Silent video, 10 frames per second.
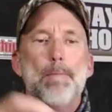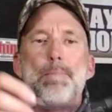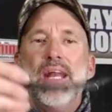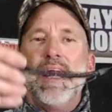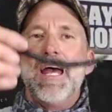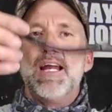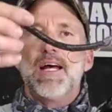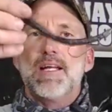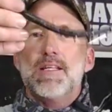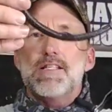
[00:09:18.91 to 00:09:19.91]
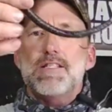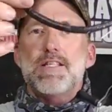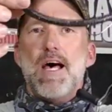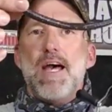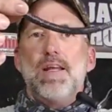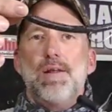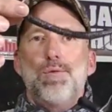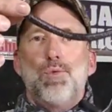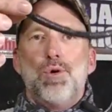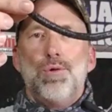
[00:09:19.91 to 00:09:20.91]
banana side of
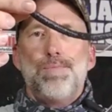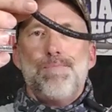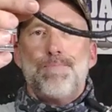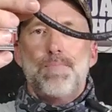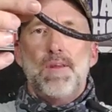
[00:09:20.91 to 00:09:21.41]
the worm.